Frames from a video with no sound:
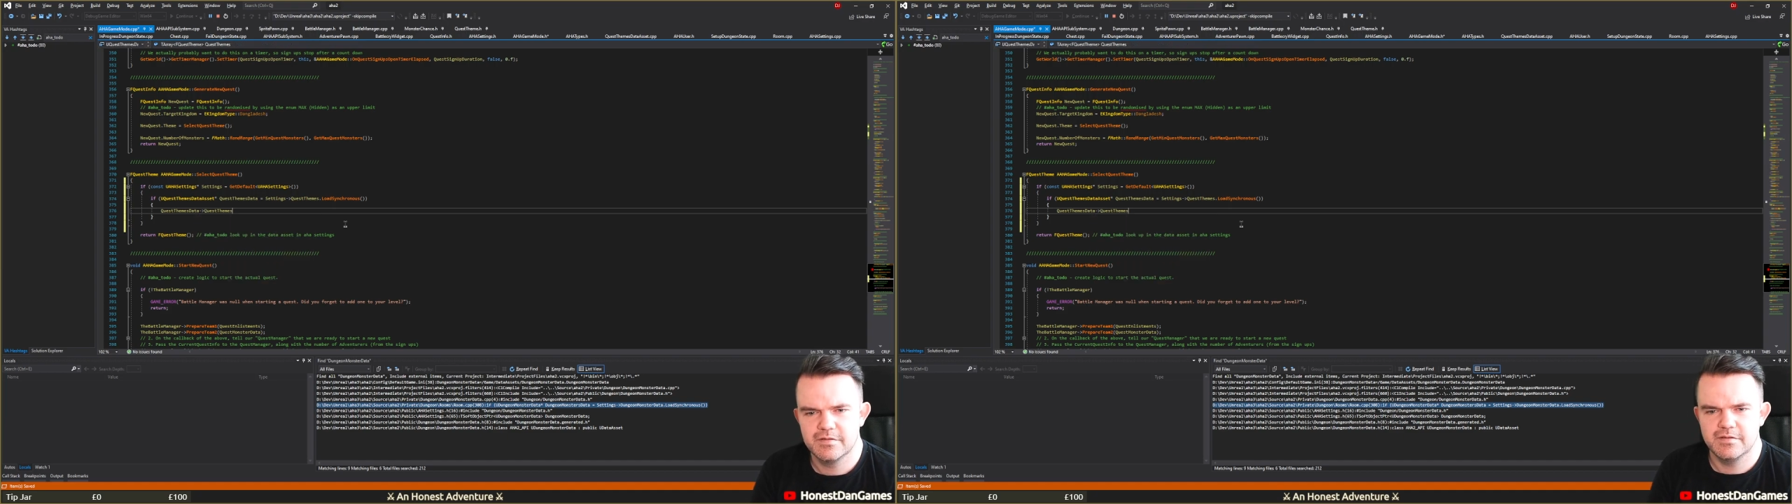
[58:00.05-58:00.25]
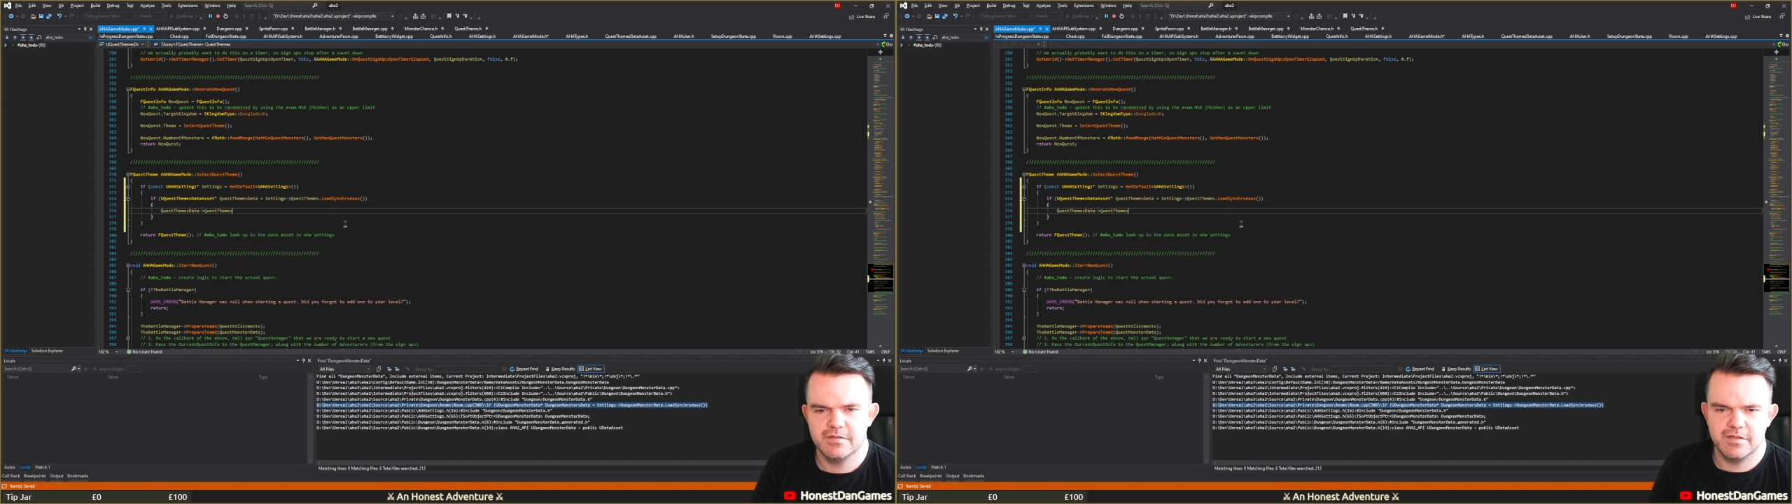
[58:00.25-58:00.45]

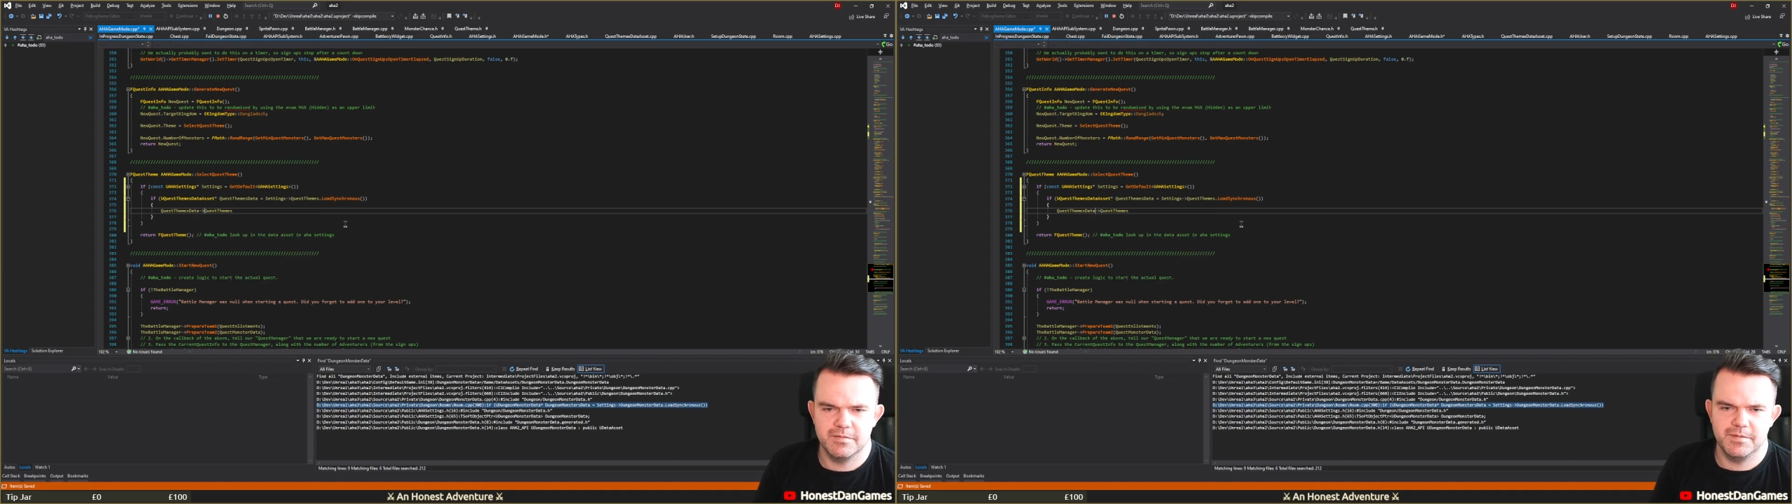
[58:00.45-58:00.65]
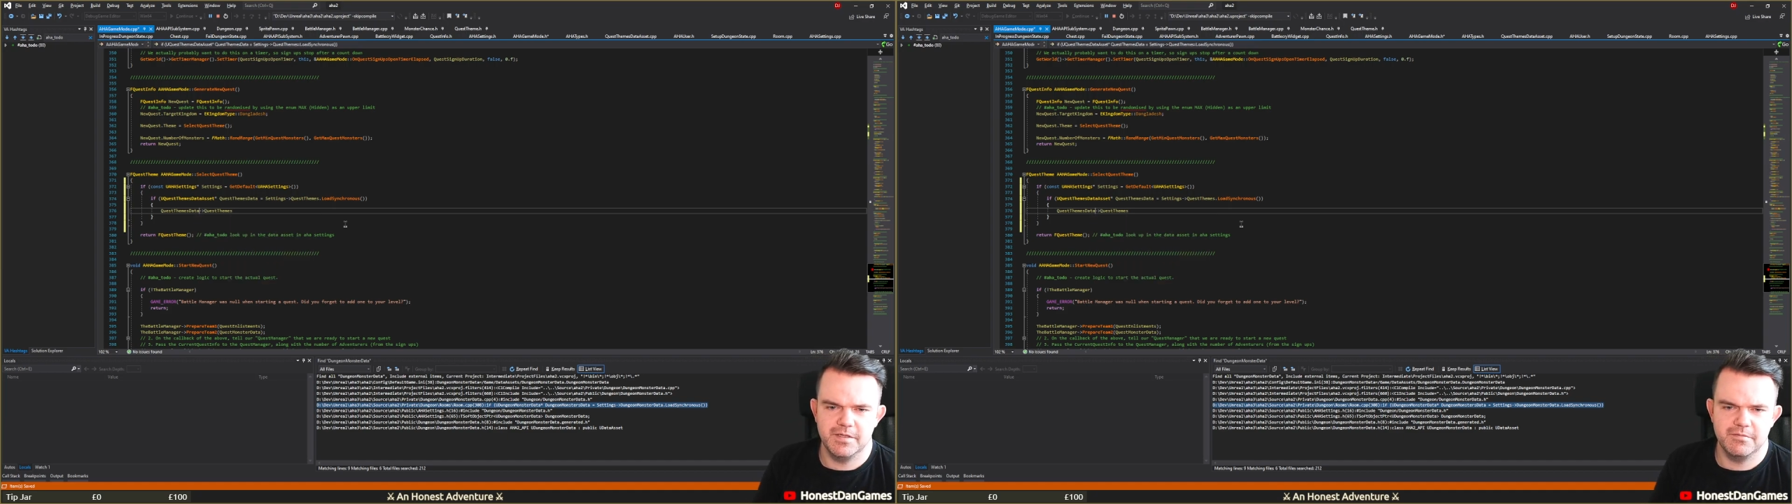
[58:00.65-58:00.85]
It's going to
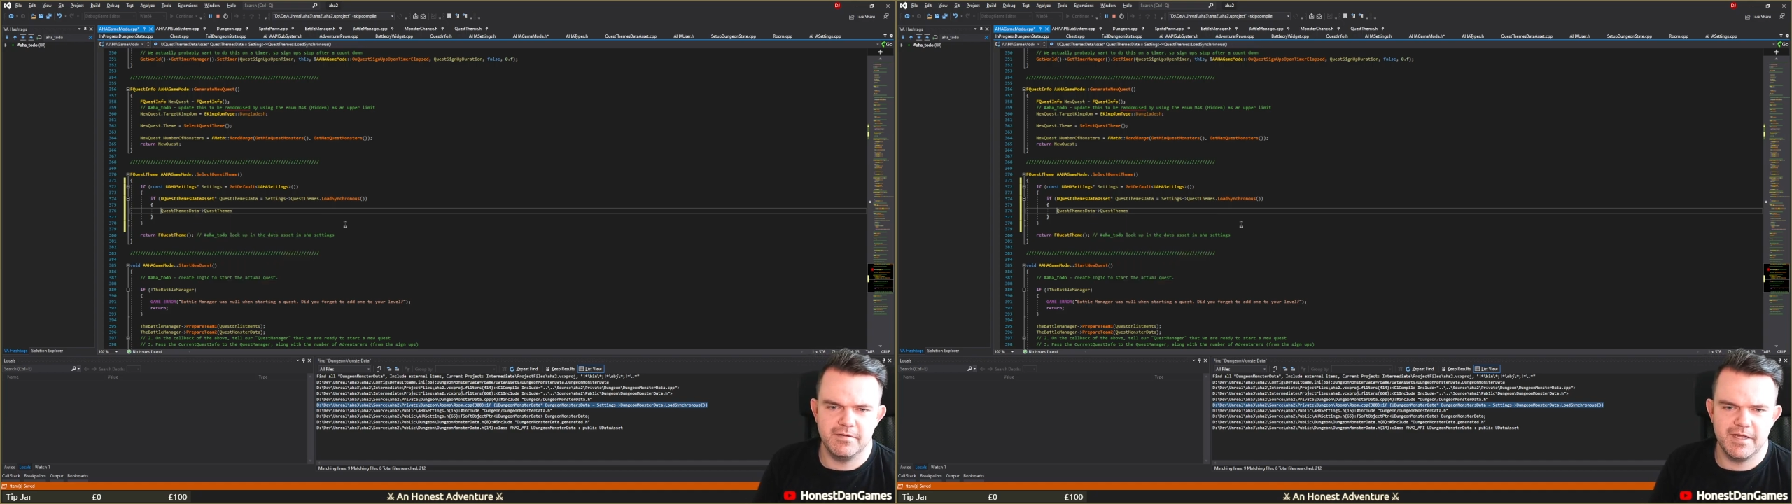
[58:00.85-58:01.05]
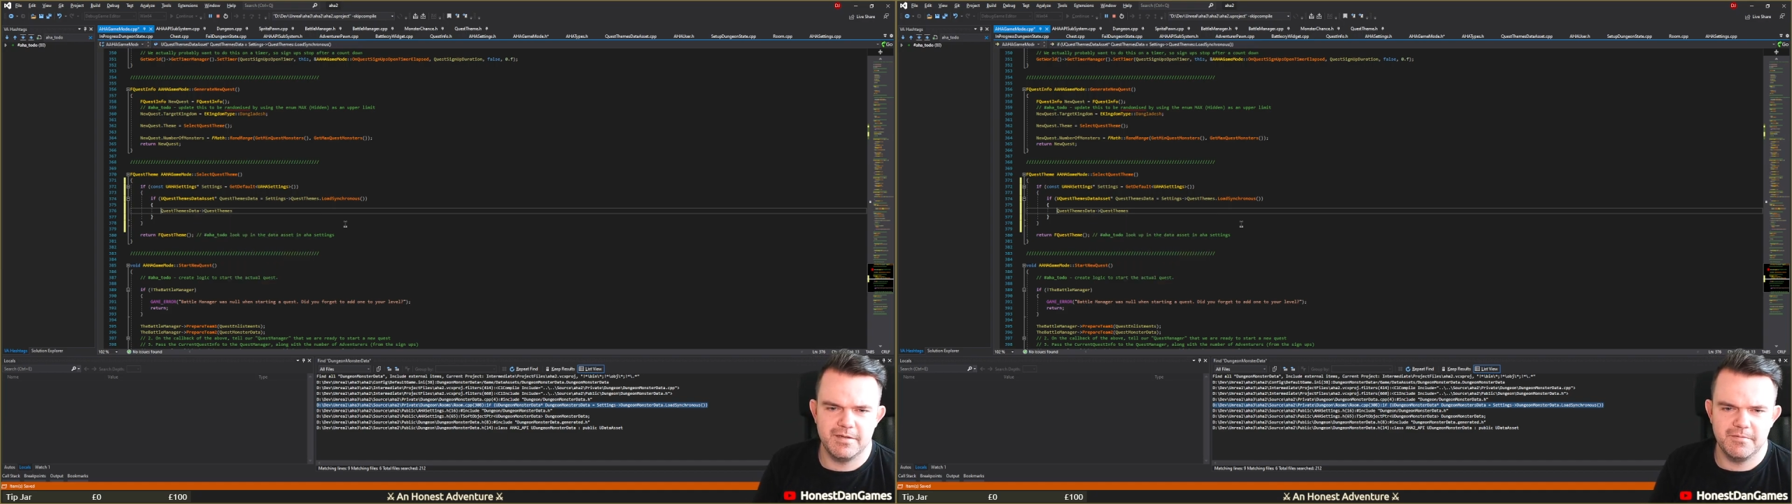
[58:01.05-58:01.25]
be an
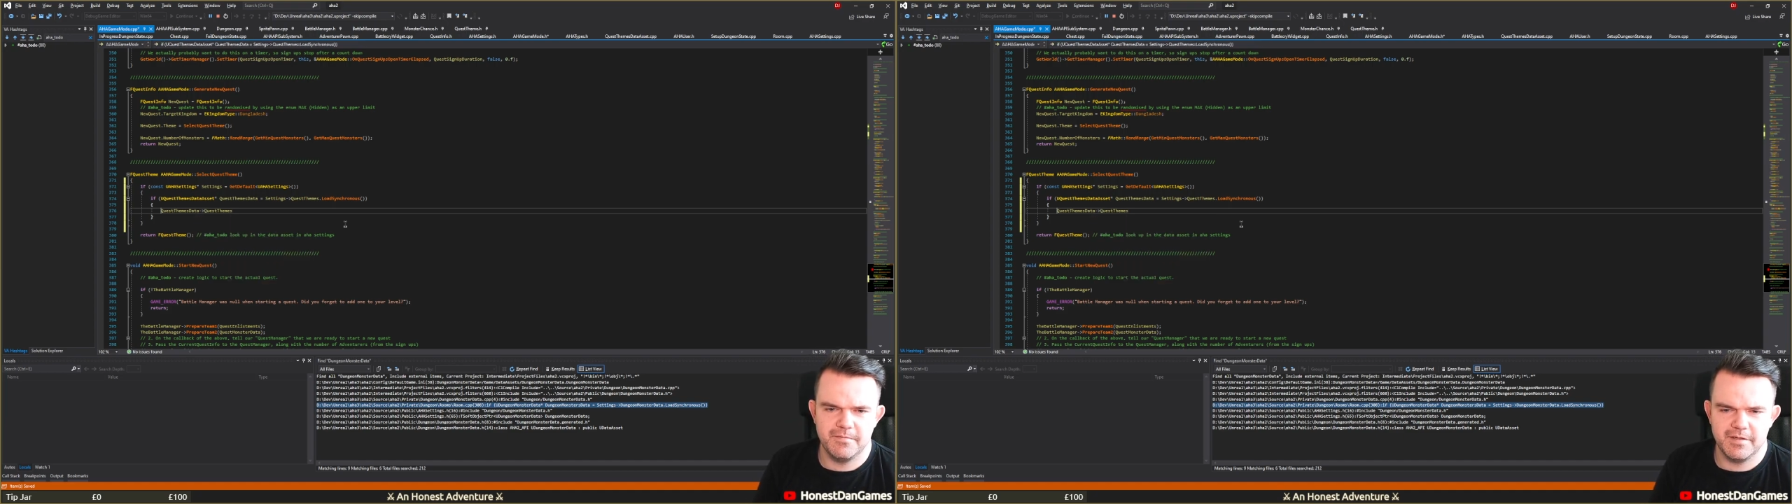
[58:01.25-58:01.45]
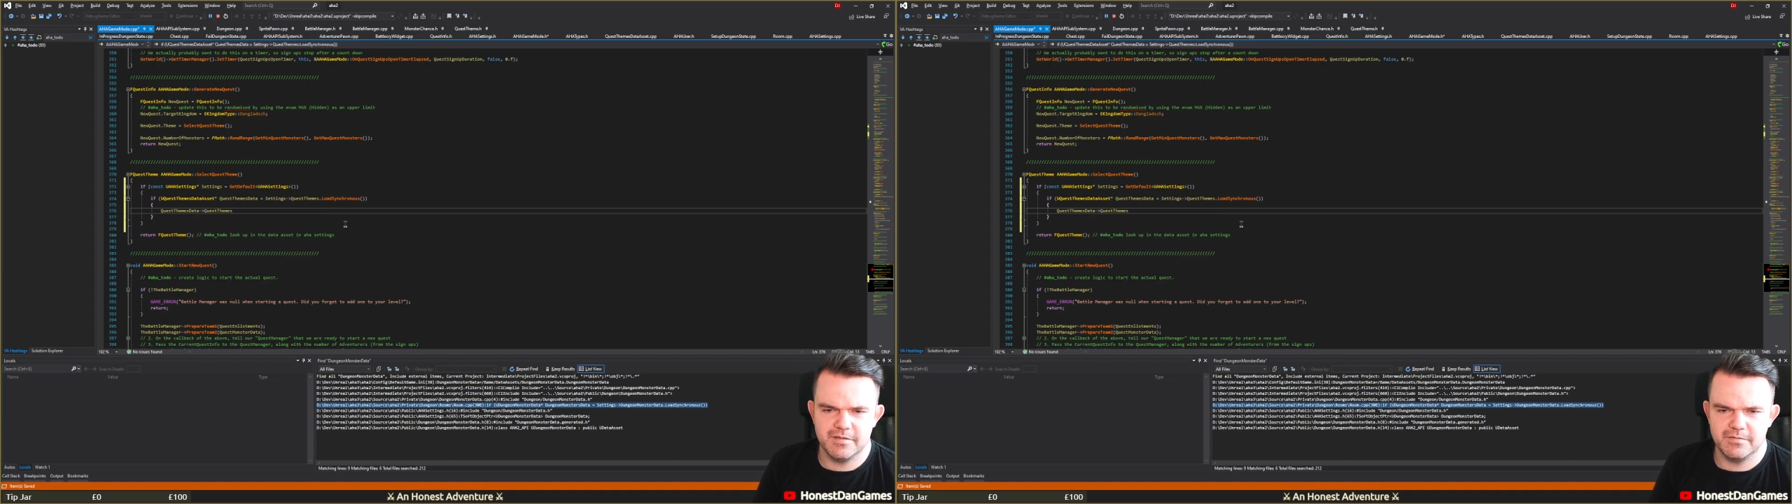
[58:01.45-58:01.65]
array. We
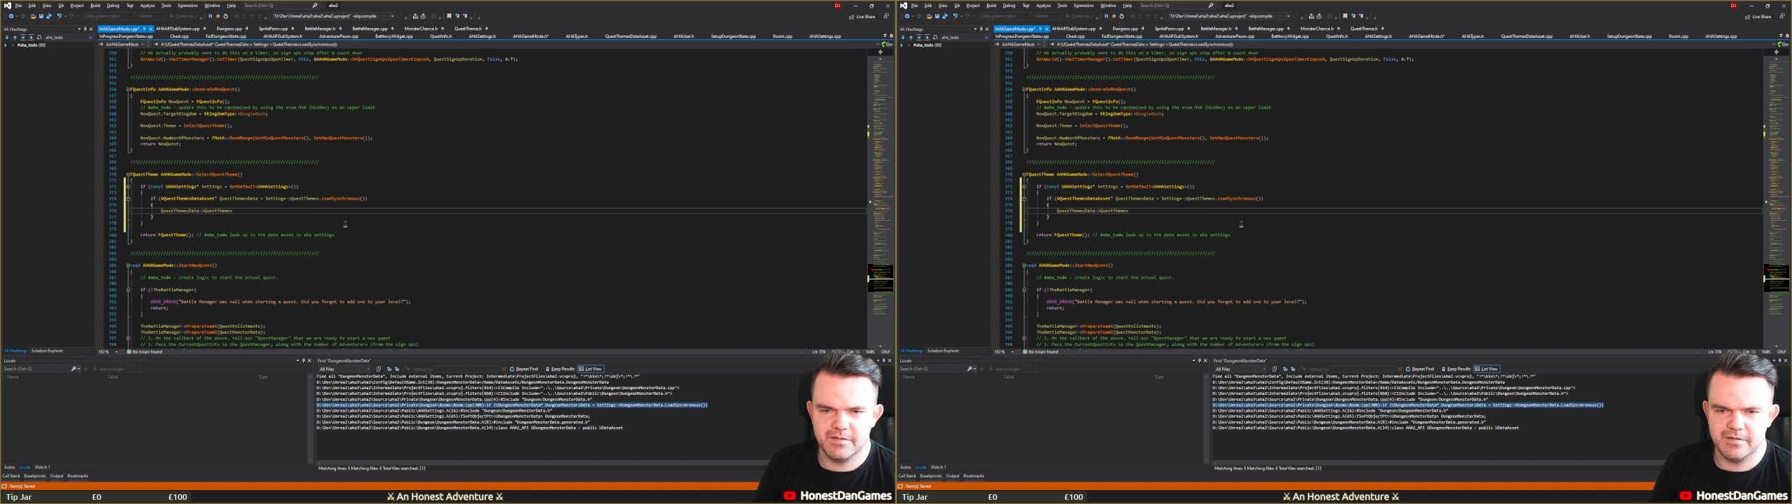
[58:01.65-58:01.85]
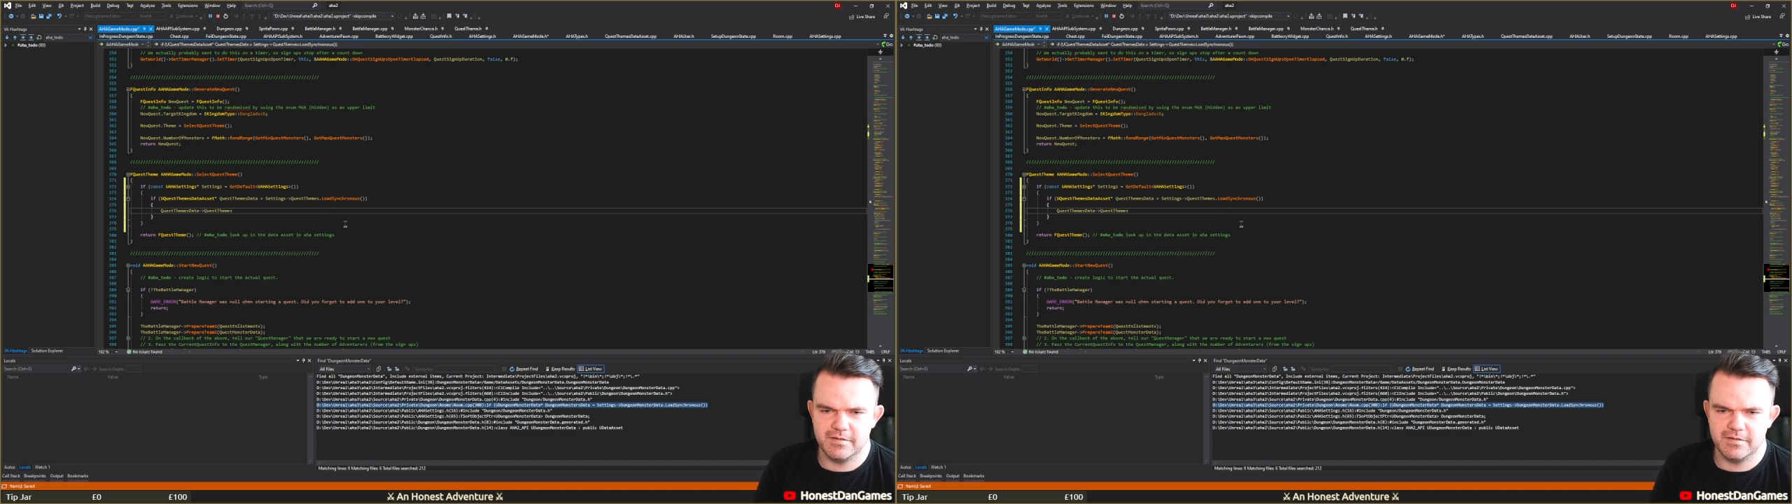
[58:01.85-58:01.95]
might as well